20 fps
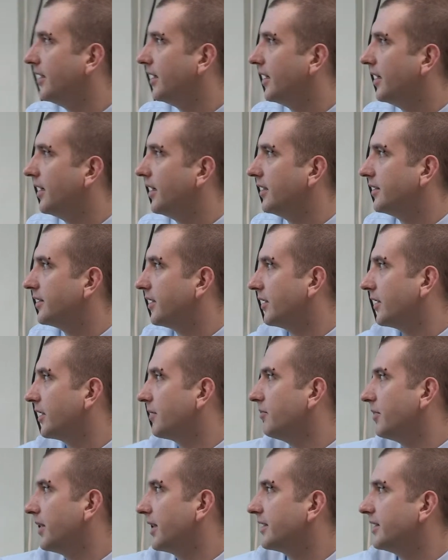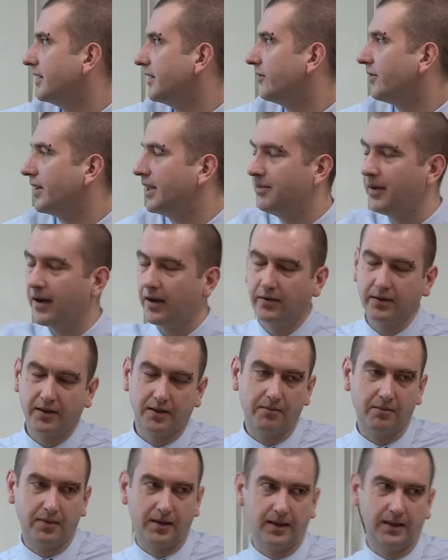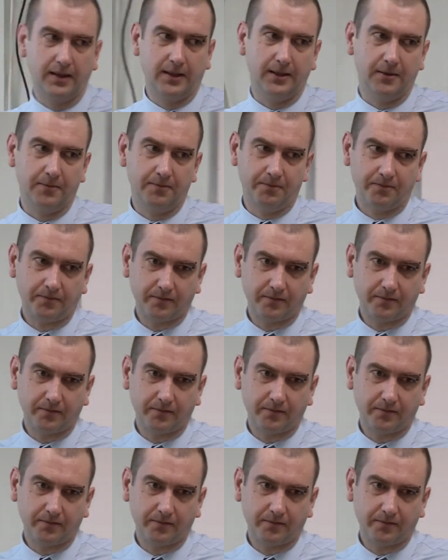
so that compression and rebound can be